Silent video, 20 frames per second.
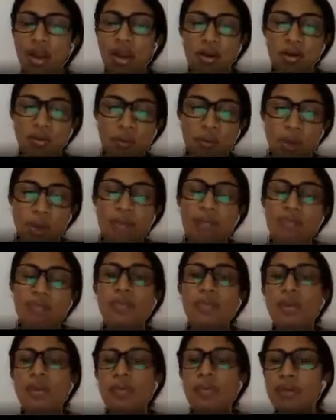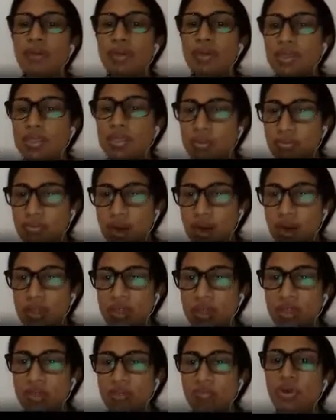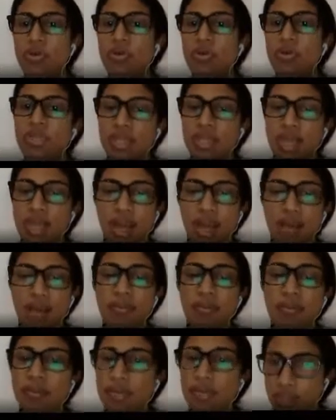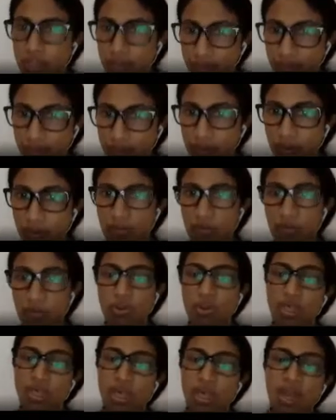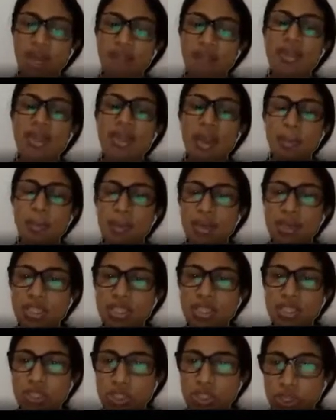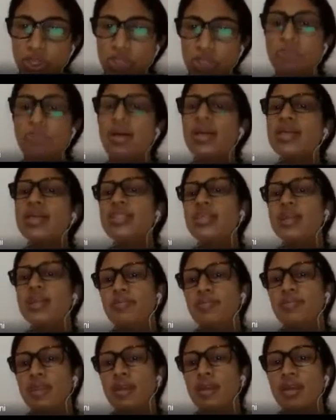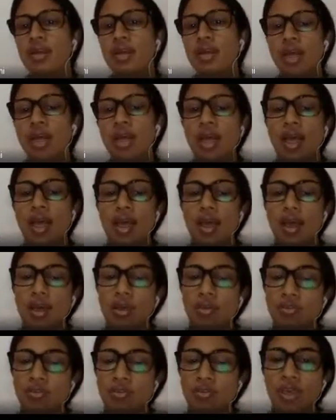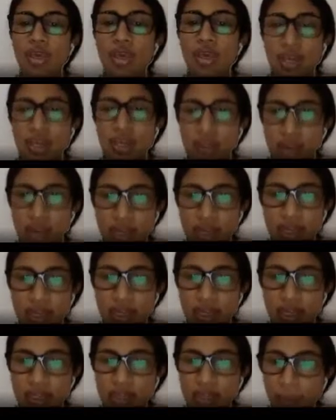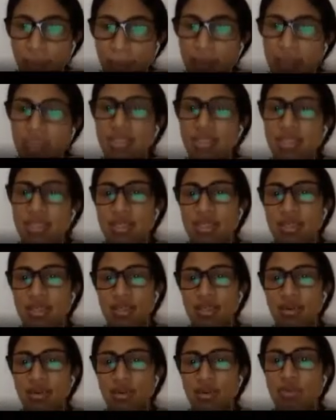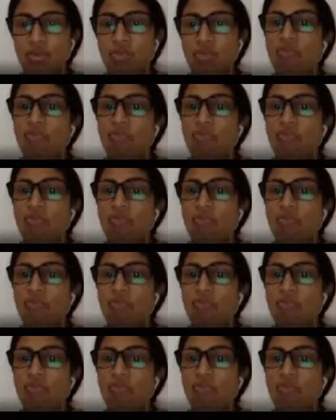Why we people demand? Because they have the purchasing power, or they have the capacity to buy something. If we can cut that capacity of